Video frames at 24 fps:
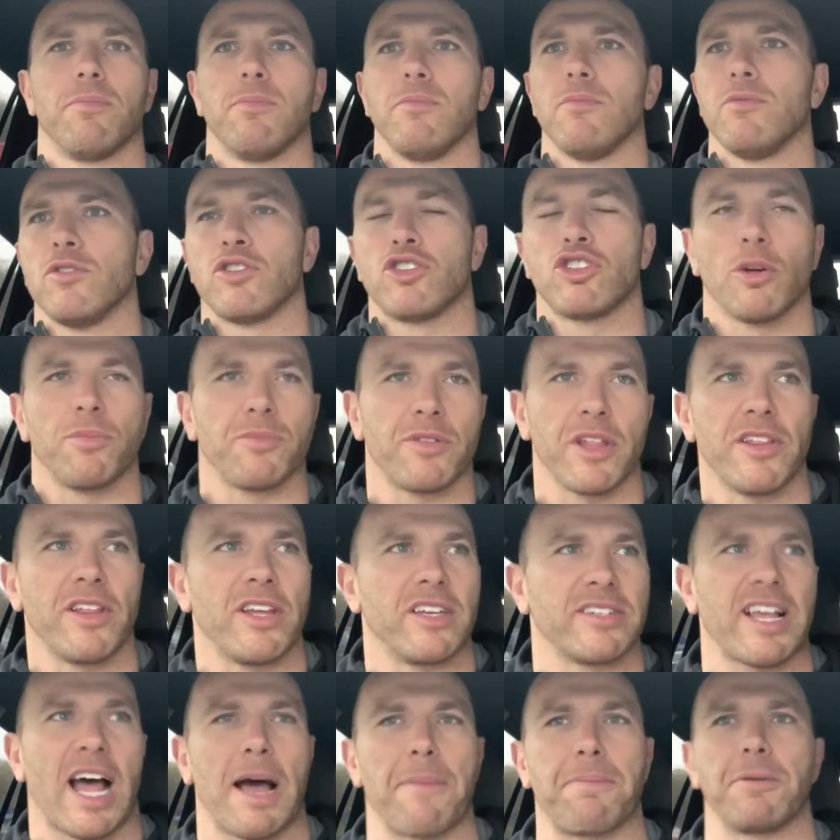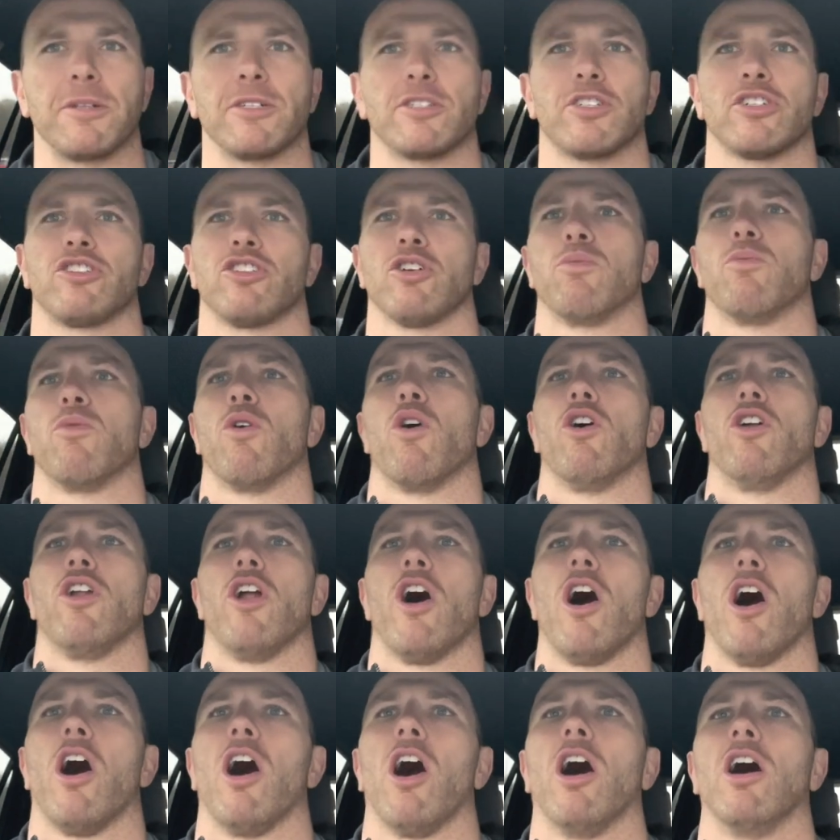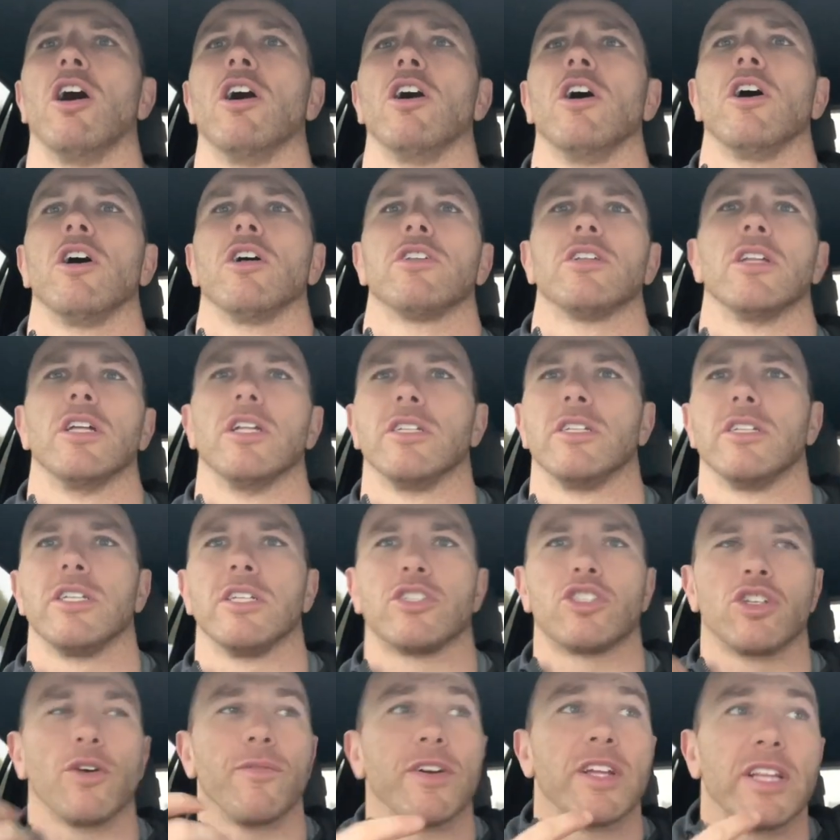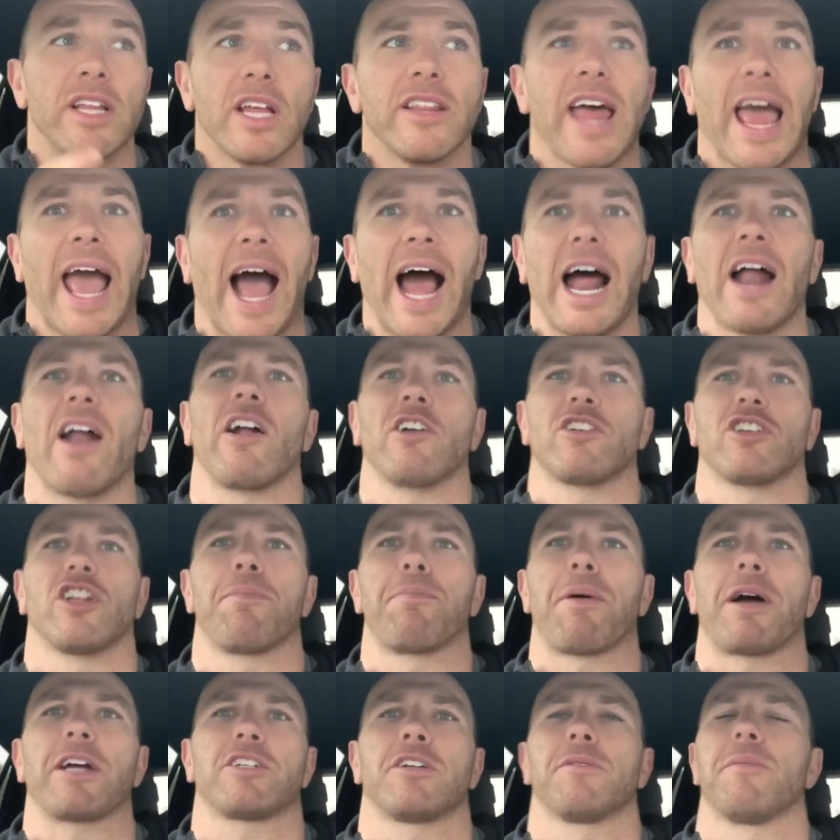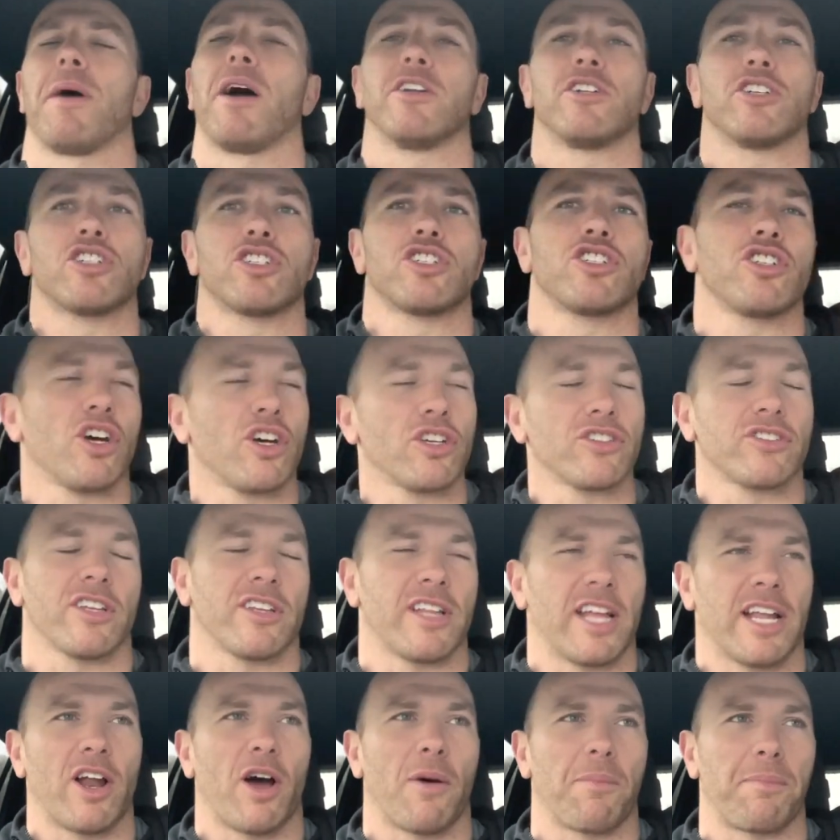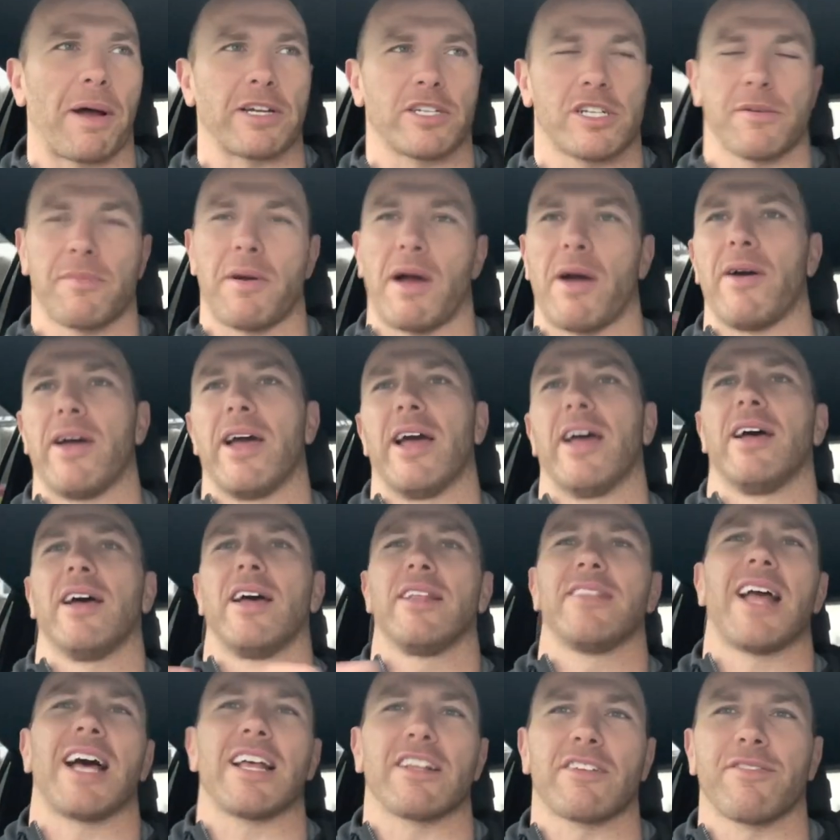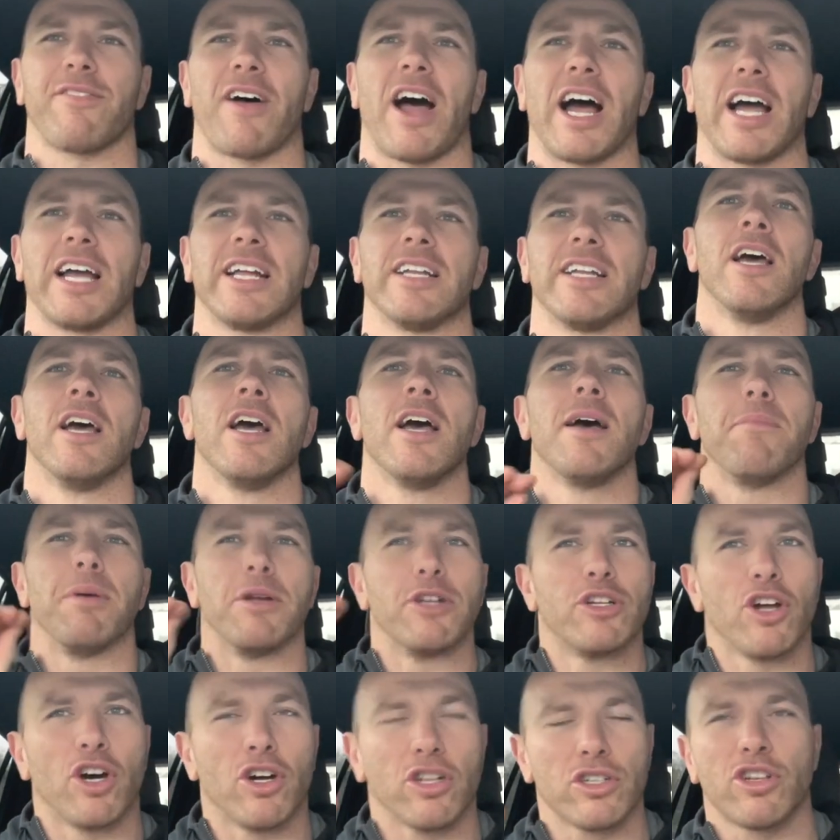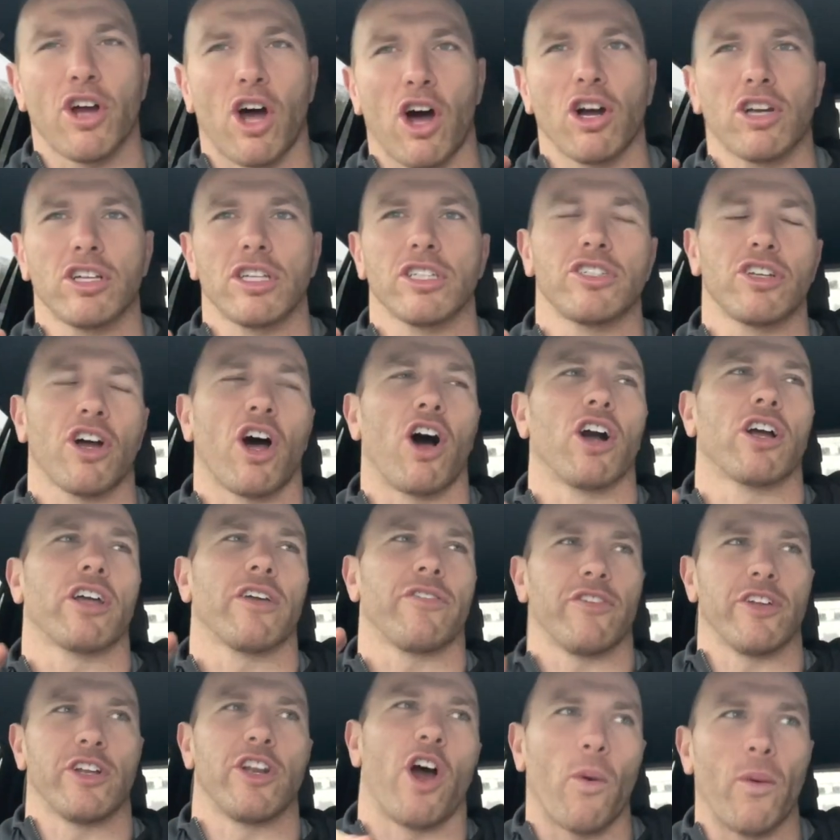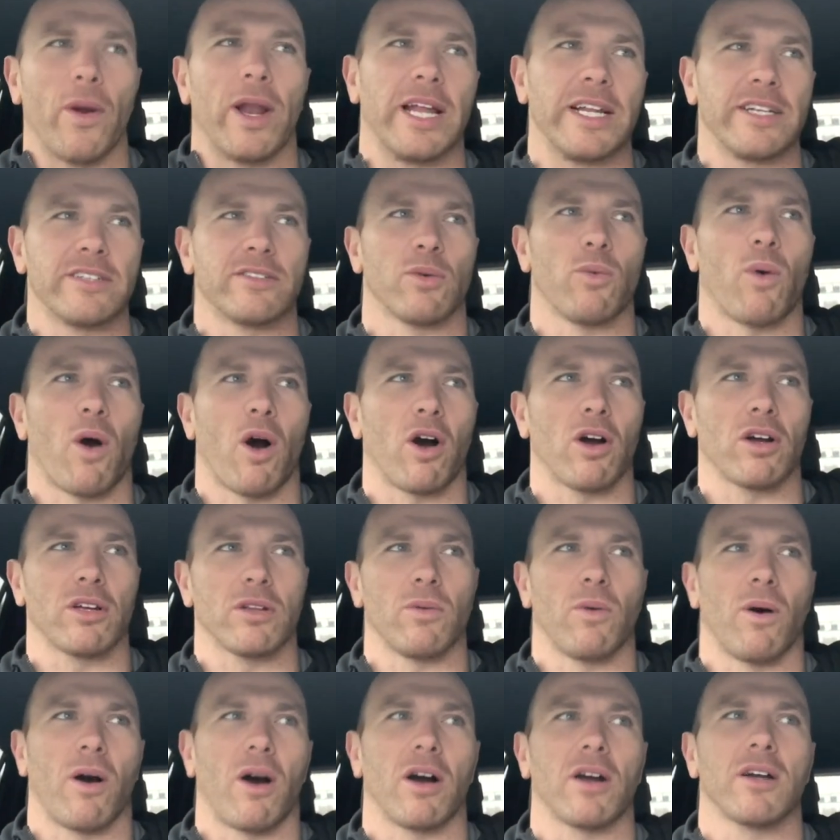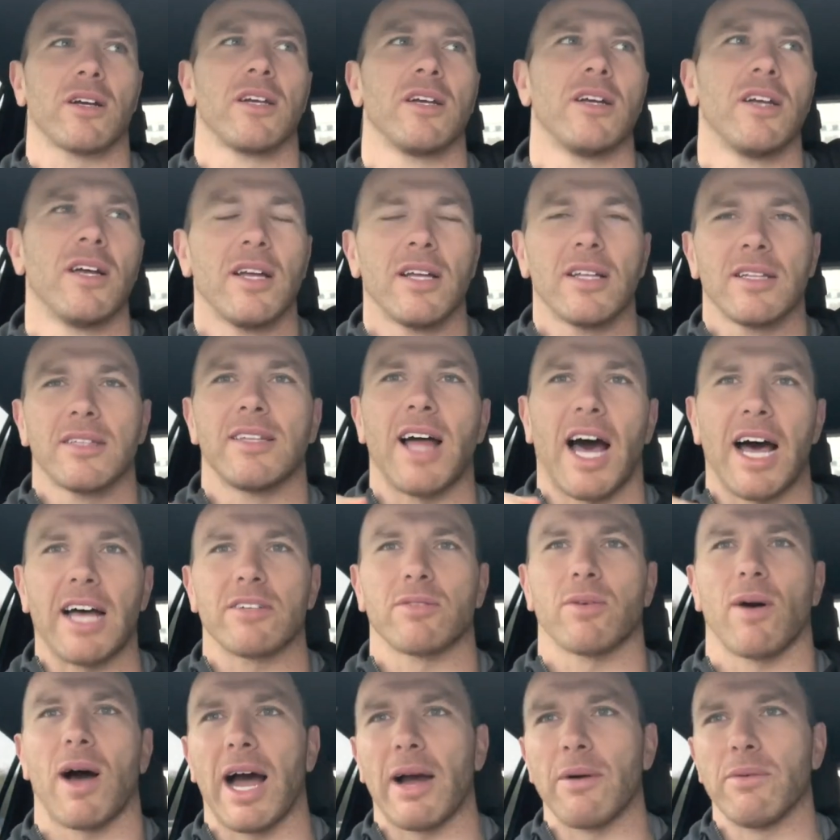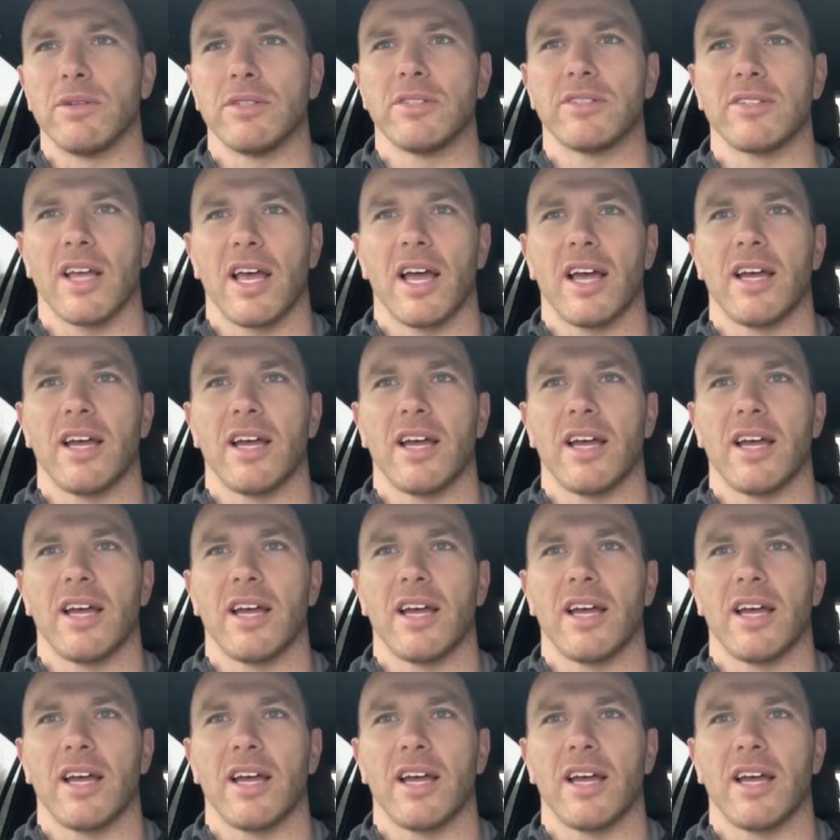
something that's happened to someone or something that they are actually passionate about, it just shows that they're not passionate about it. And that's fine. But don't talk the talk if you're not willing to walk the walk. That's what I would say.